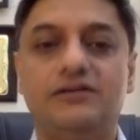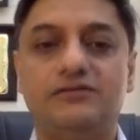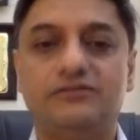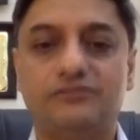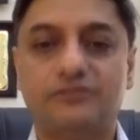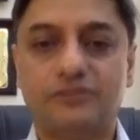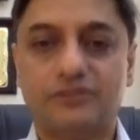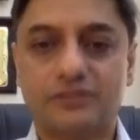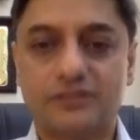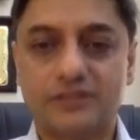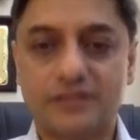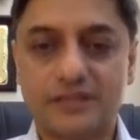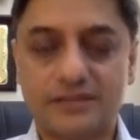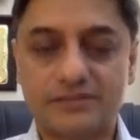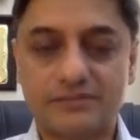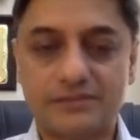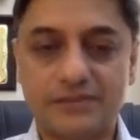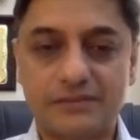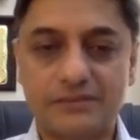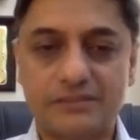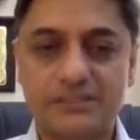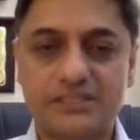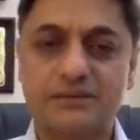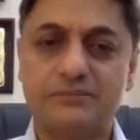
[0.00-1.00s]
for the
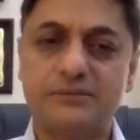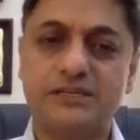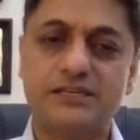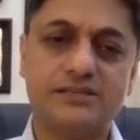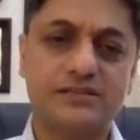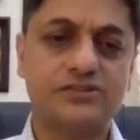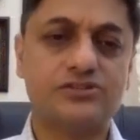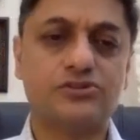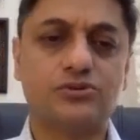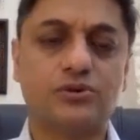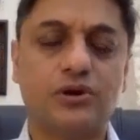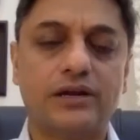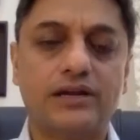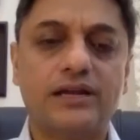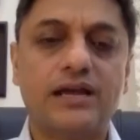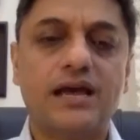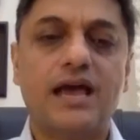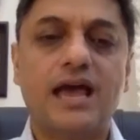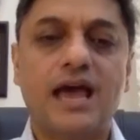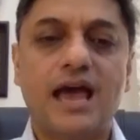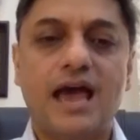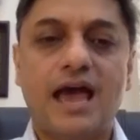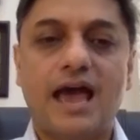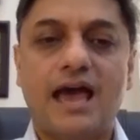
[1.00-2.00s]
MSMEs and so on.
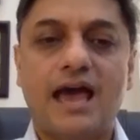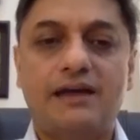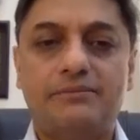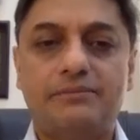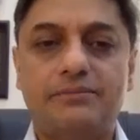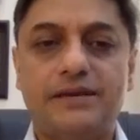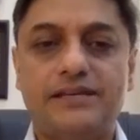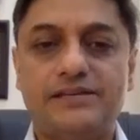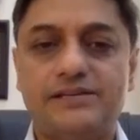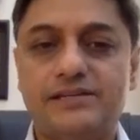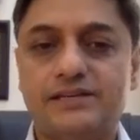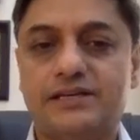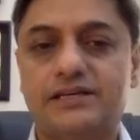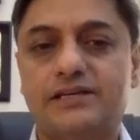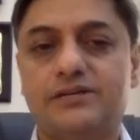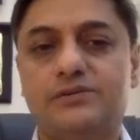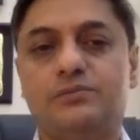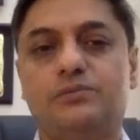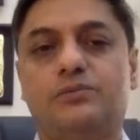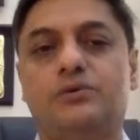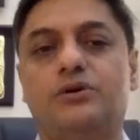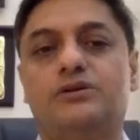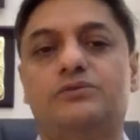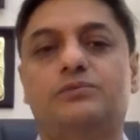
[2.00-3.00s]
And
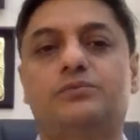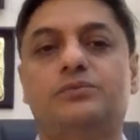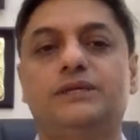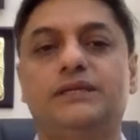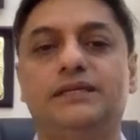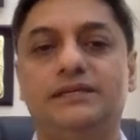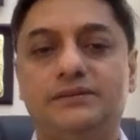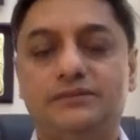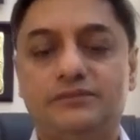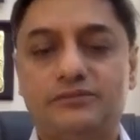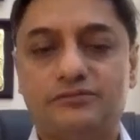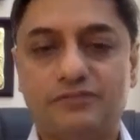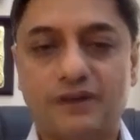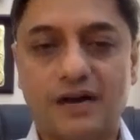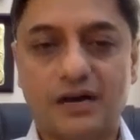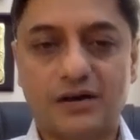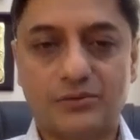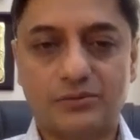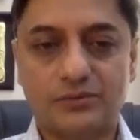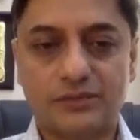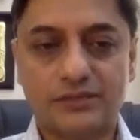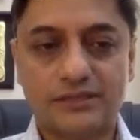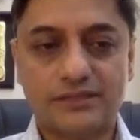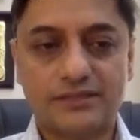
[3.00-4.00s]
basically, what we
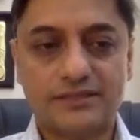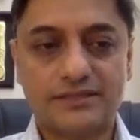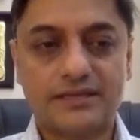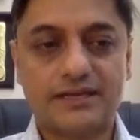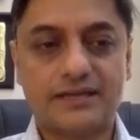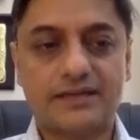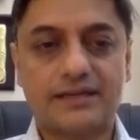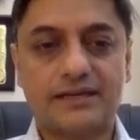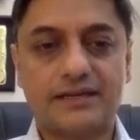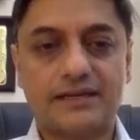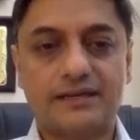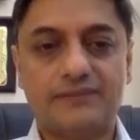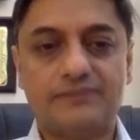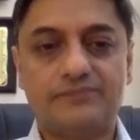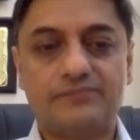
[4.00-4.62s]
found is that